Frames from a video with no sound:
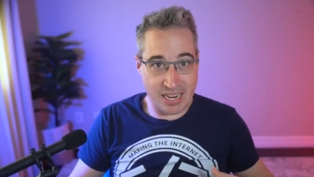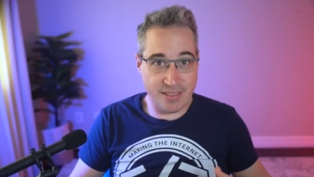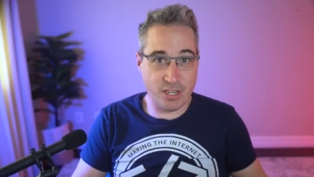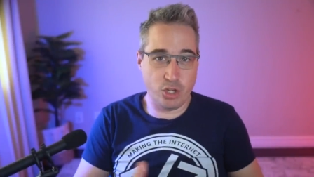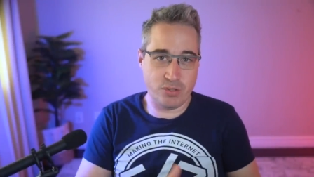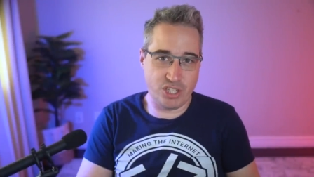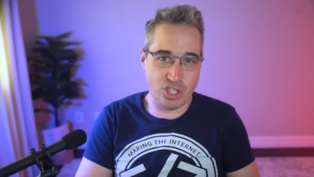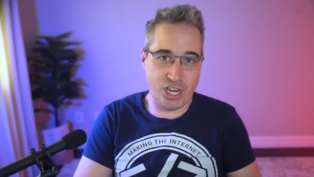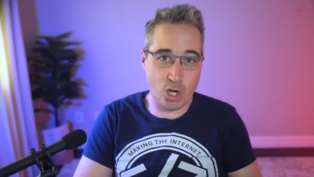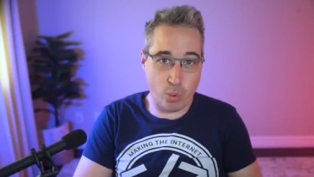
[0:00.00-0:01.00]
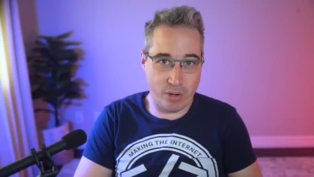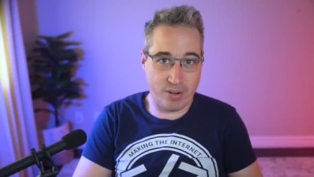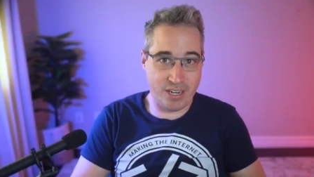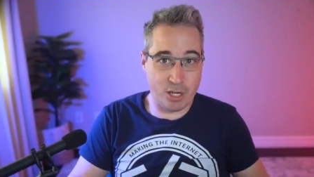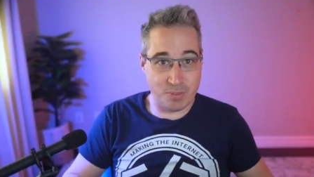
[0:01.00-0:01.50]
and then using
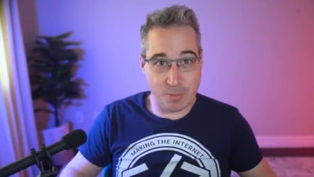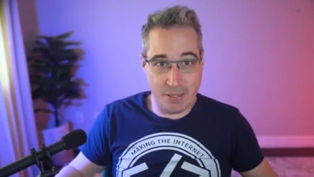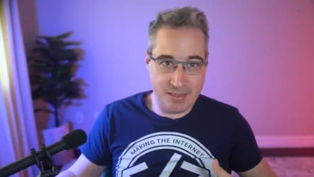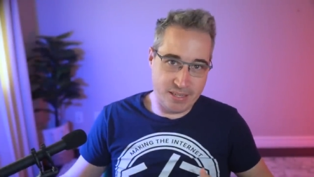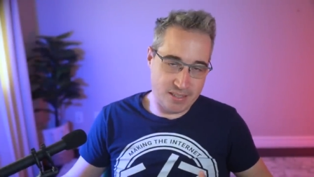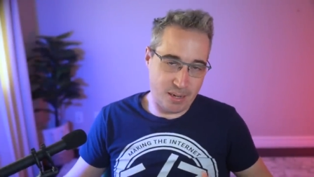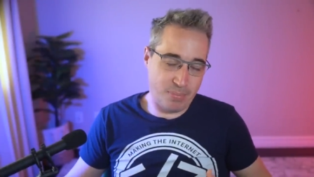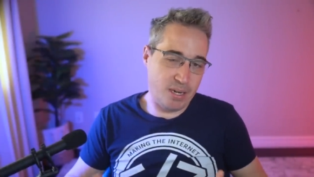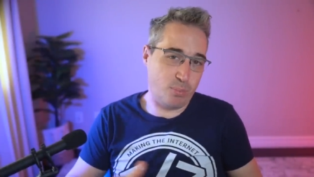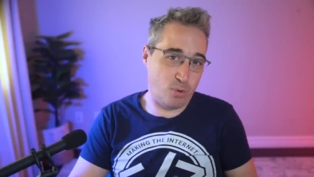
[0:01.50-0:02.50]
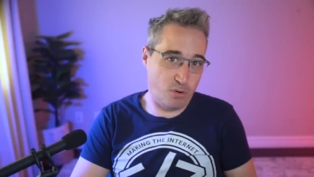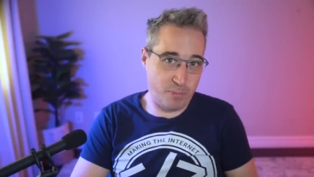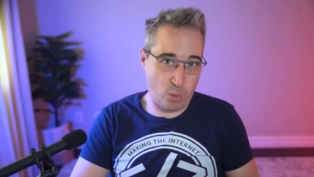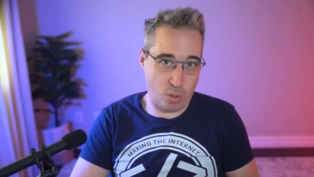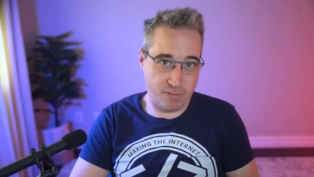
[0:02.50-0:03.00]
jQuery to help speed things up and improve
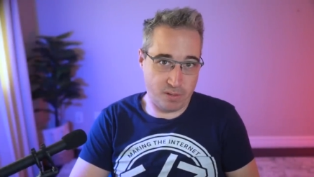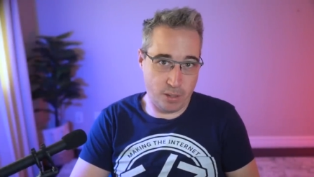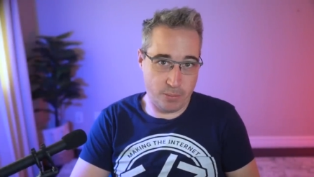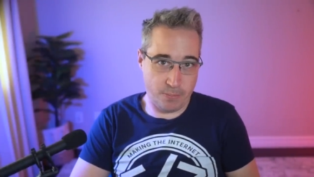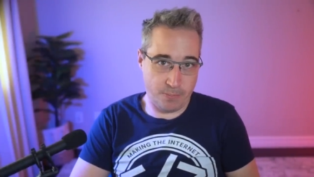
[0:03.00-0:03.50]
my workflow.